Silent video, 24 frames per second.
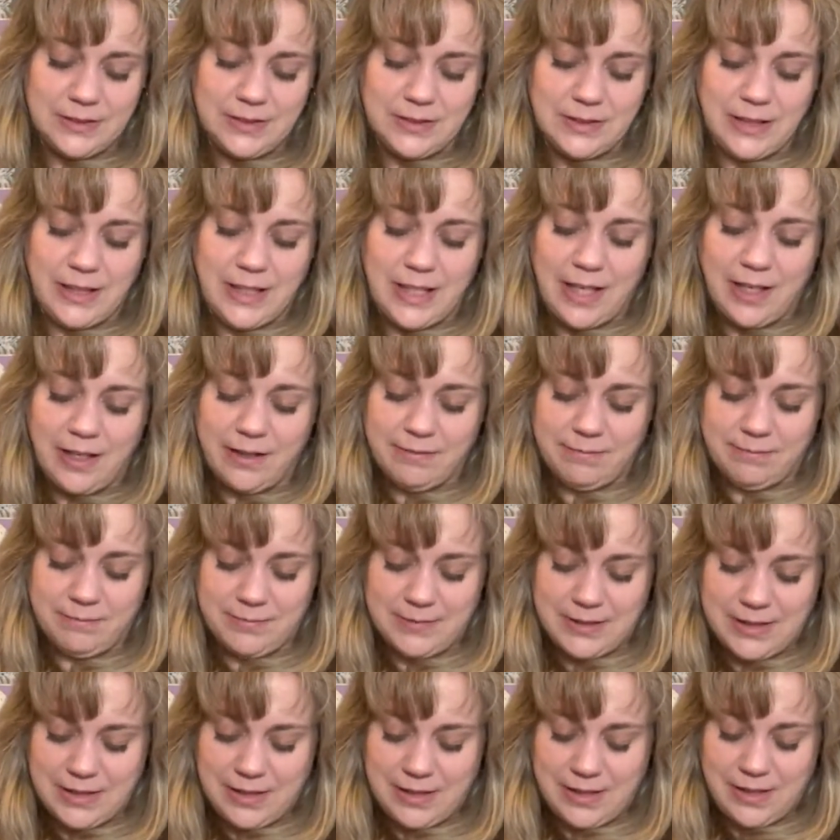yeah,
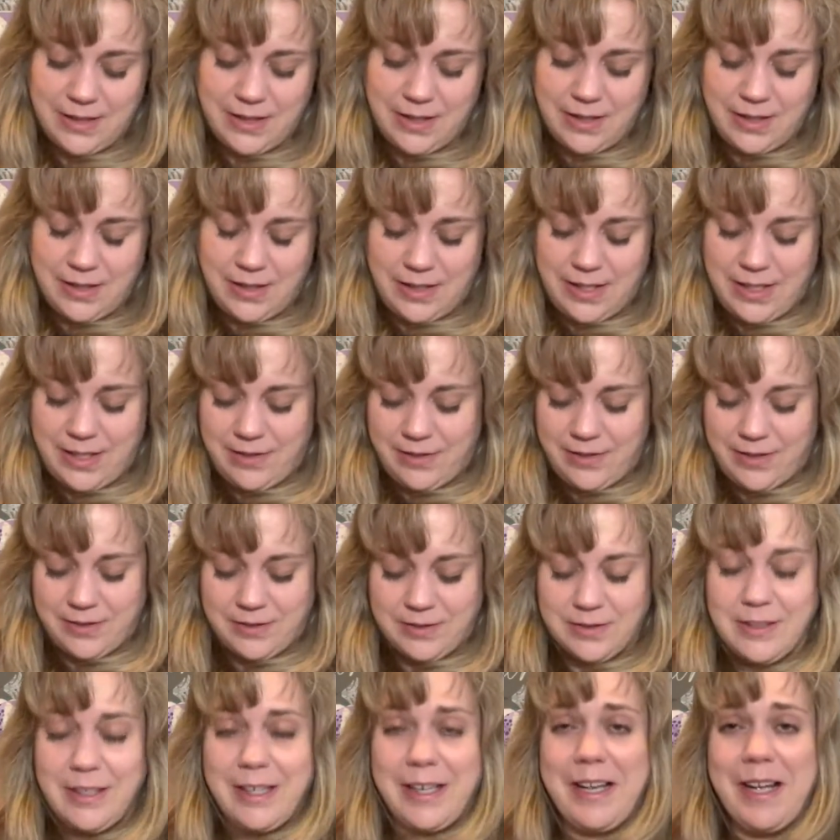I don't know.
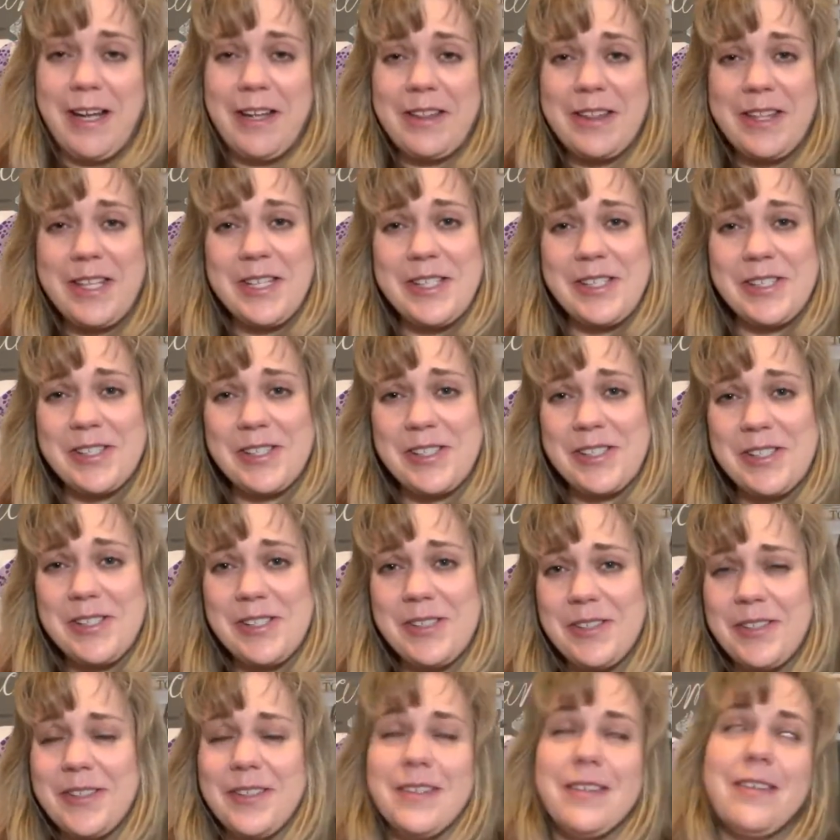I got this
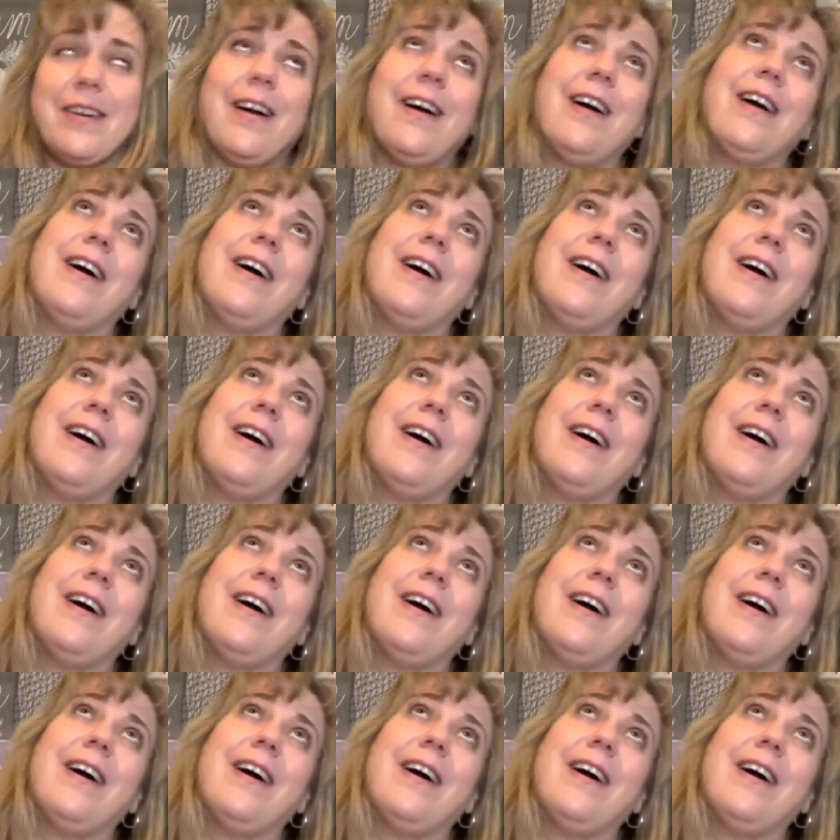to do.